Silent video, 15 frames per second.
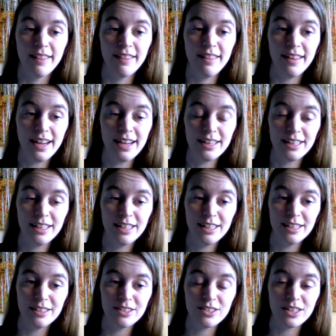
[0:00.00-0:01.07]
That
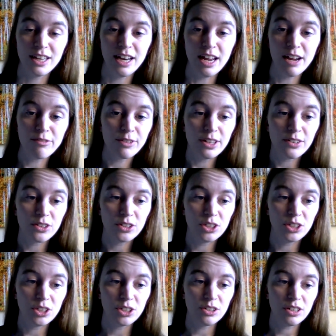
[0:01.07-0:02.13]
is an every other
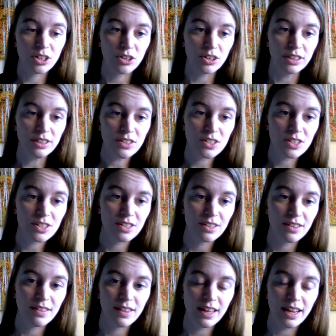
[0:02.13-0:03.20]
year occurrence
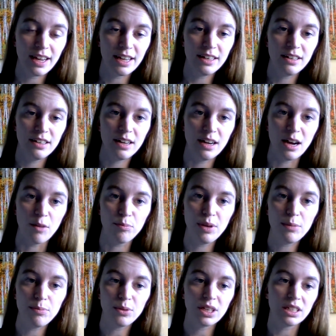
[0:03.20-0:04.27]
that
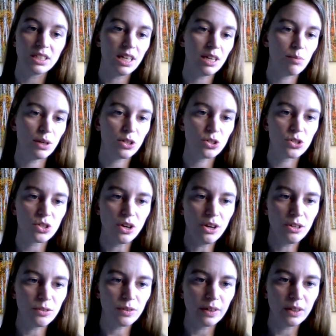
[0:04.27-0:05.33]
um, people can take pictures
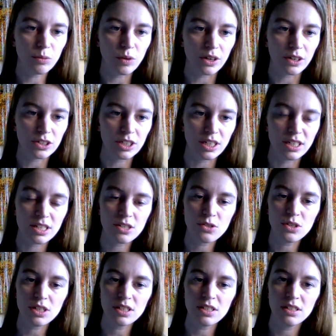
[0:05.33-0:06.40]
all around the watershed
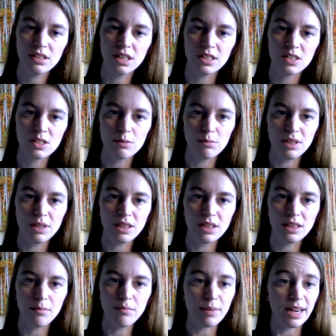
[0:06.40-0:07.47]
district and submit
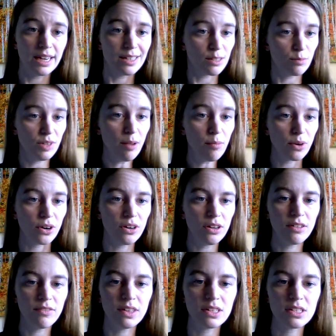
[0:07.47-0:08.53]
them by
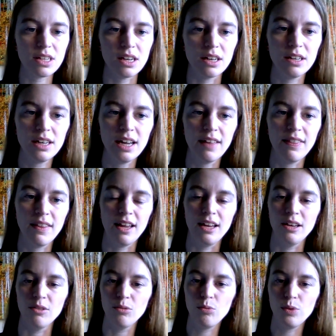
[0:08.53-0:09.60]
September of this year, and
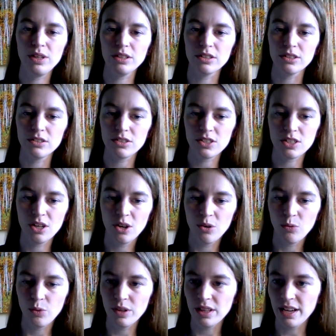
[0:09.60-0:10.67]
then winners
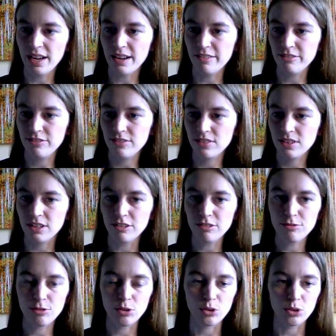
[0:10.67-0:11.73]
will have their
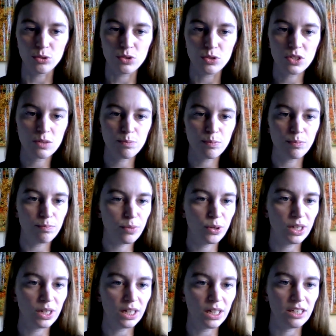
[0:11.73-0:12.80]
photos
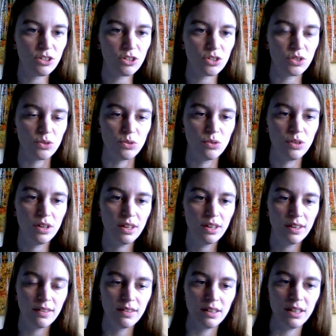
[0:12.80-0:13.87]
put into
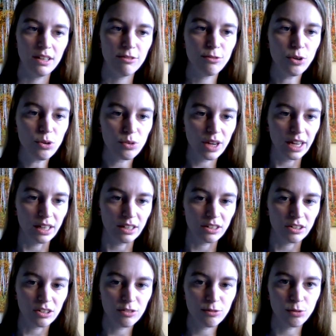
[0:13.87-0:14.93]
the photo
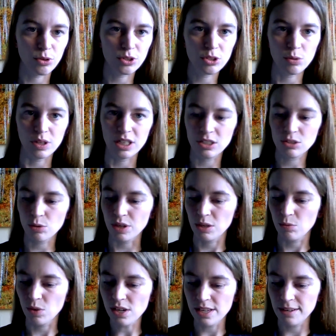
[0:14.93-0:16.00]
calendar for
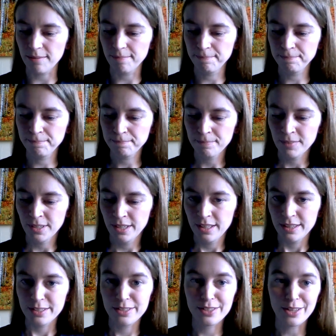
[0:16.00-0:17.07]
2021.
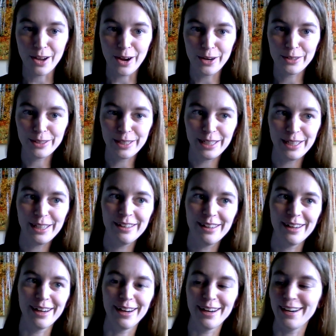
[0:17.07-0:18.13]
This is a highly
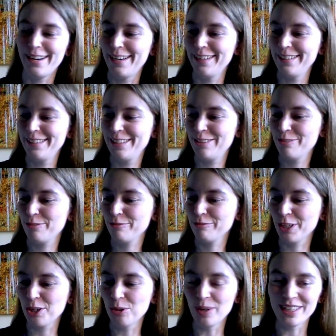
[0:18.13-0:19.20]
uh,
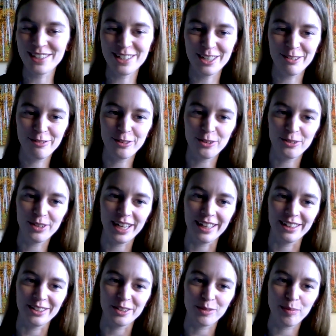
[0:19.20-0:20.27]
requested photo
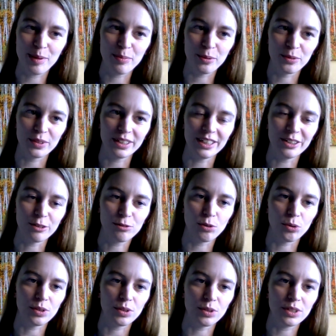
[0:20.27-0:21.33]
calendar. People really look
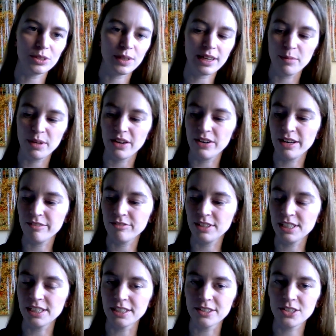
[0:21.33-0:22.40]
forward to it coming out
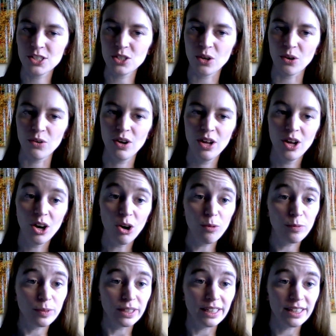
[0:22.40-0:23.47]
every year. So
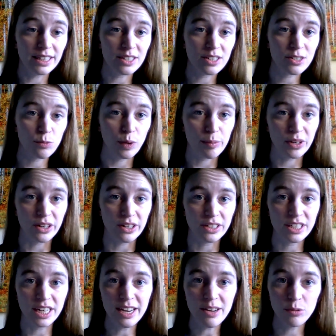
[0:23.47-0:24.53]
hopefully this webinar
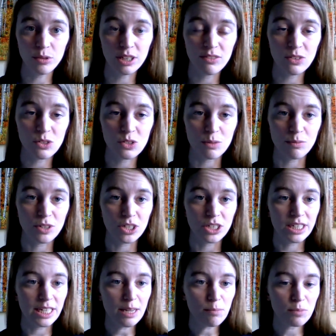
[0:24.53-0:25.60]
tonight will give you some
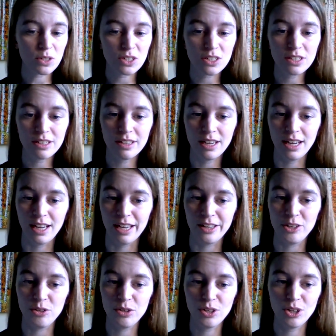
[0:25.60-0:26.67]
good tips
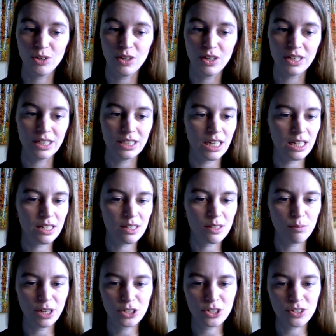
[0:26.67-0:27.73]
and you can go out and take
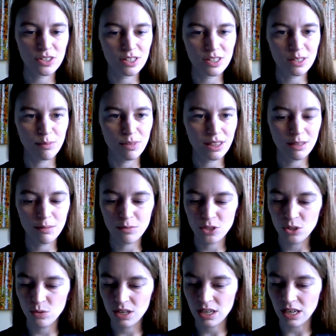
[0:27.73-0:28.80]
some pictures and submit them
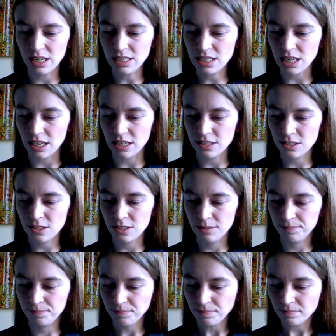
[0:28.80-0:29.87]
to our contest.
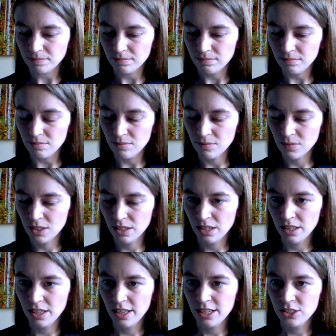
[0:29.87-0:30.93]

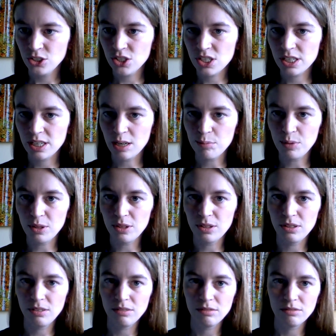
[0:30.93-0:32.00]
Just a
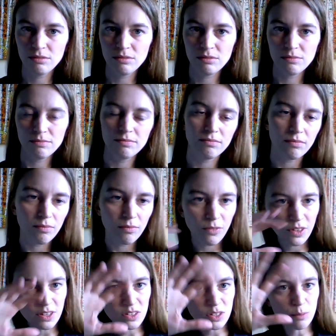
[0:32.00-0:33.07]
couple
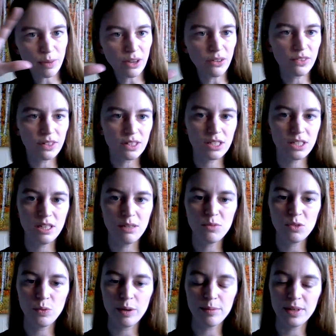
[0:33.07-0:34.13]
things about this
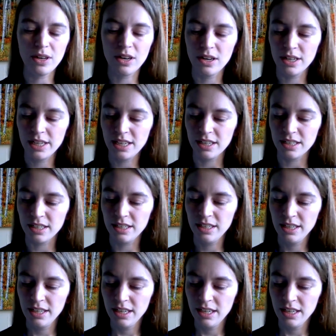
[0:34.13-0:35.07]
Teams webinar here.